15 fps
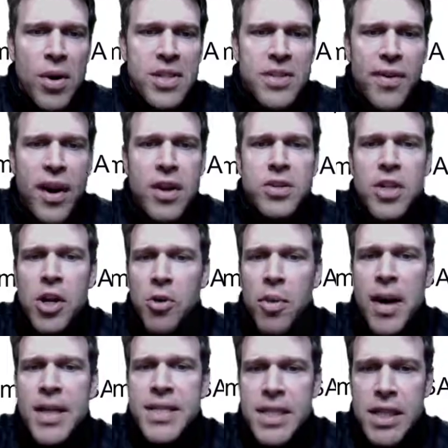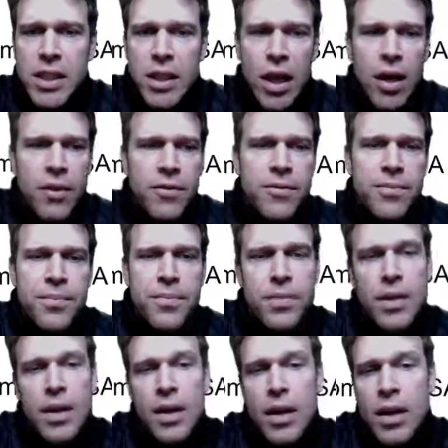or quantifiers, a great deal of,
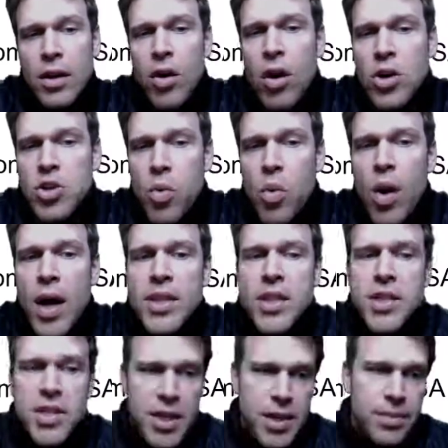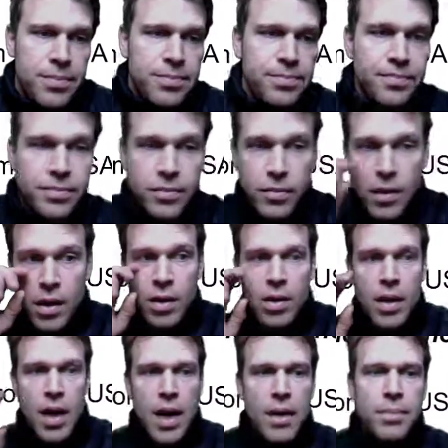and a large quantity,
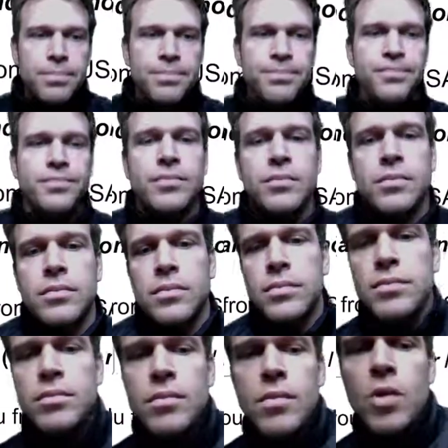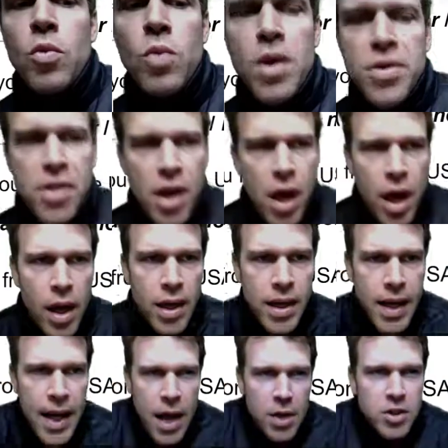okay, with
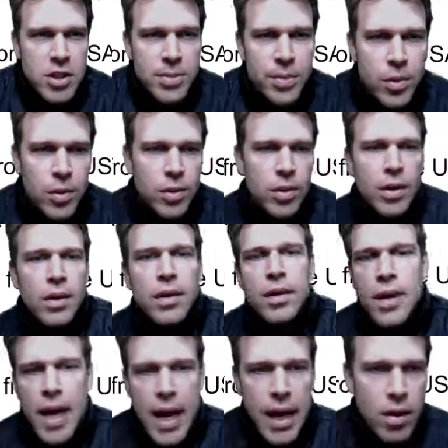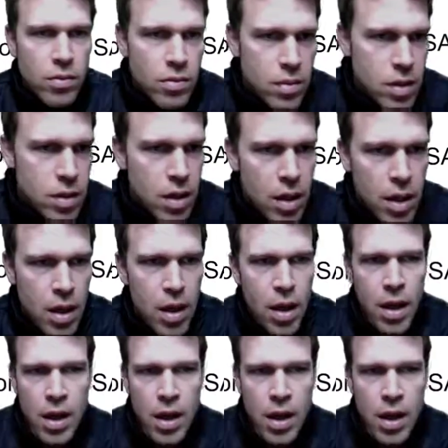uncountable nouns.